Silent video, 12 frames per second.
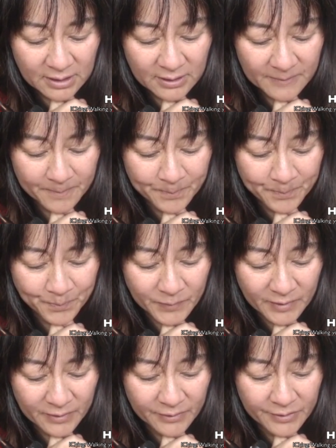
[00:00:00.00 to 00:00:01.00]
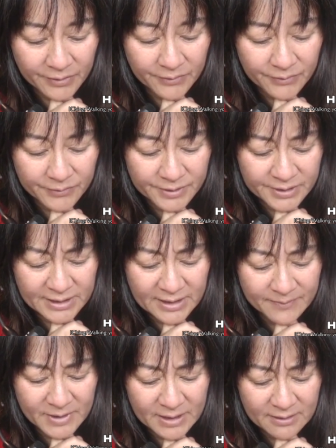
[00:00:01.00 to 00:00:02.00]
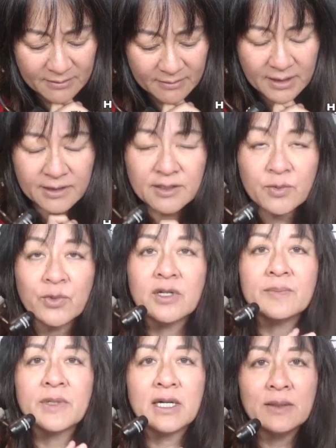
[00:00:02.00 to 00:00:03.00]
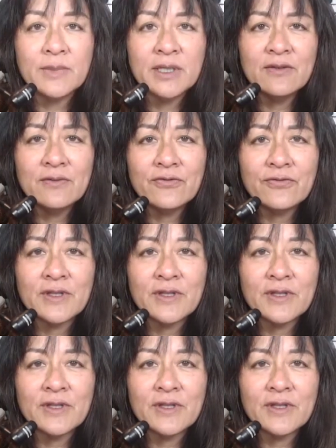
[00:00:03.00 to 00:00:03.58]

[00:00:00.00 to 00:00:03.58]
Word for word: Um, so does that mean that's where i'm coming